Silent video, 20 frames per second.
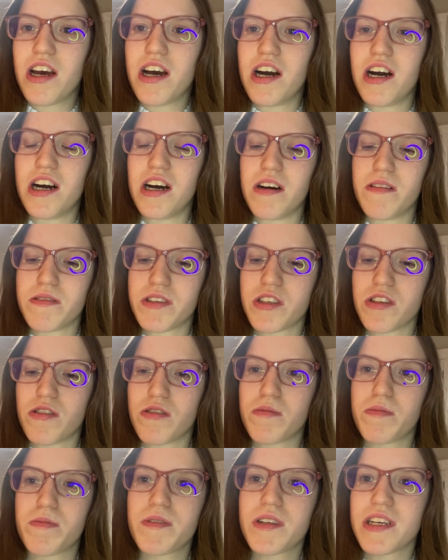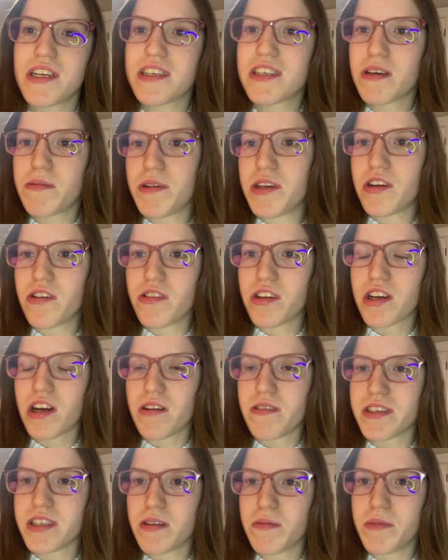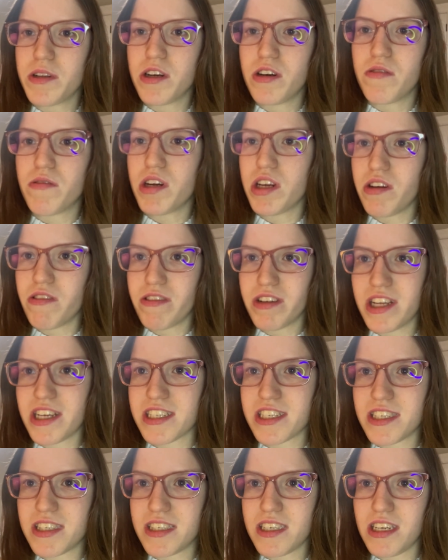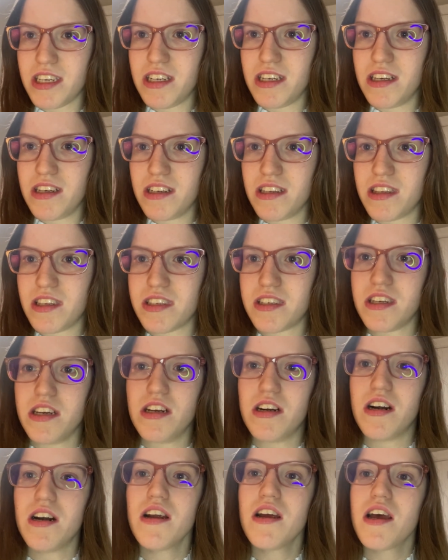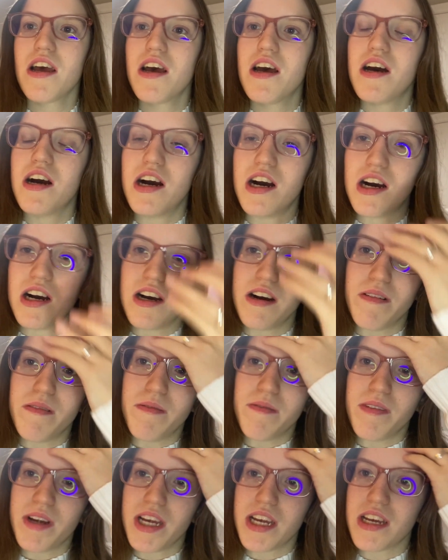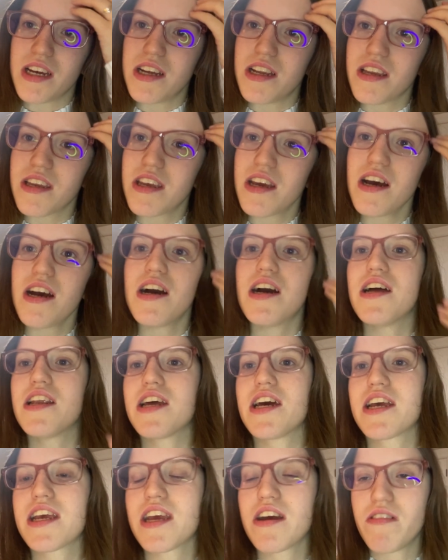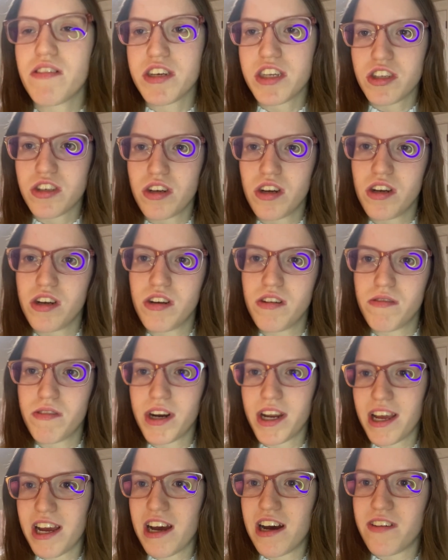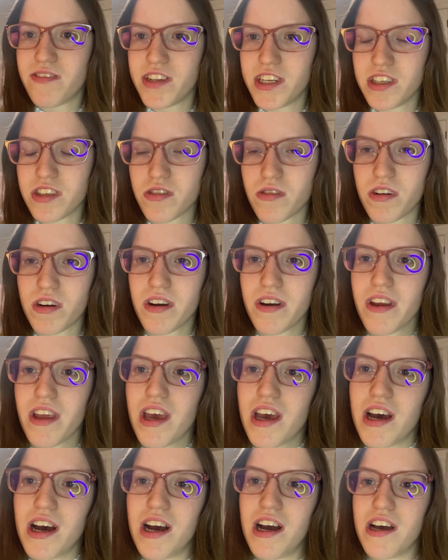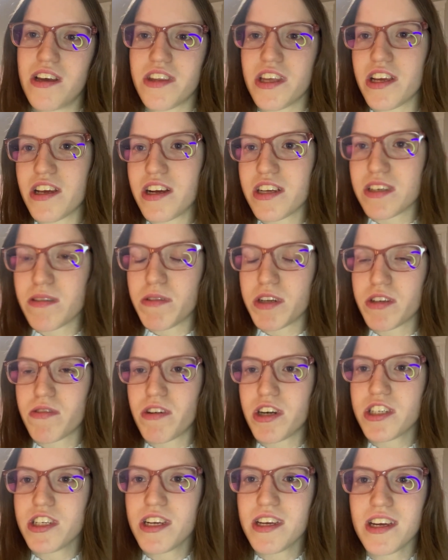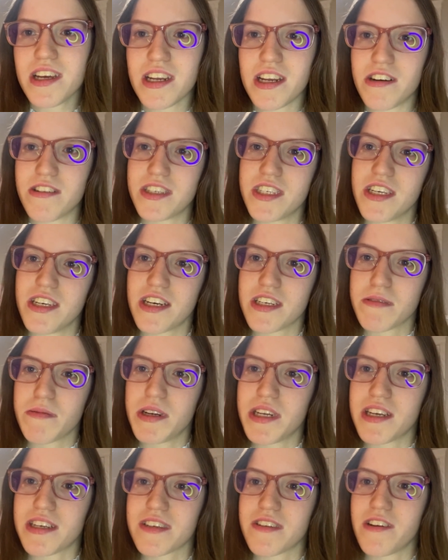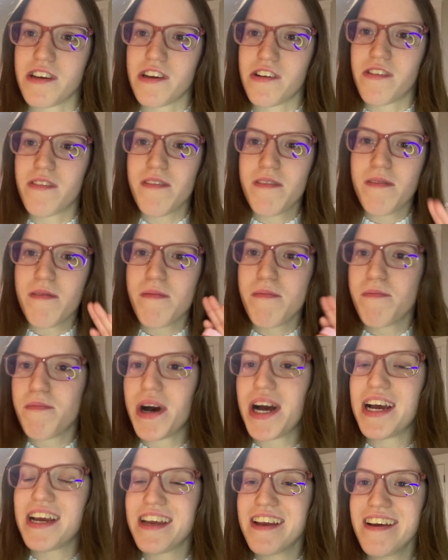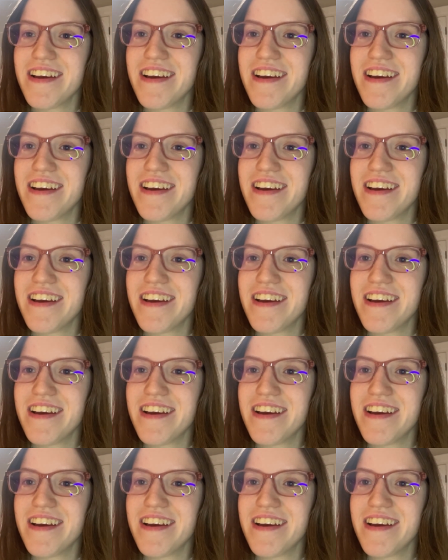Um, so please let me know in the comments down below what you would like to see this year. Um, and yeah, and I can't wait to show you what I have in store. Uh, thank you guys so much for watching and I'll see you guys in my next video. Bye!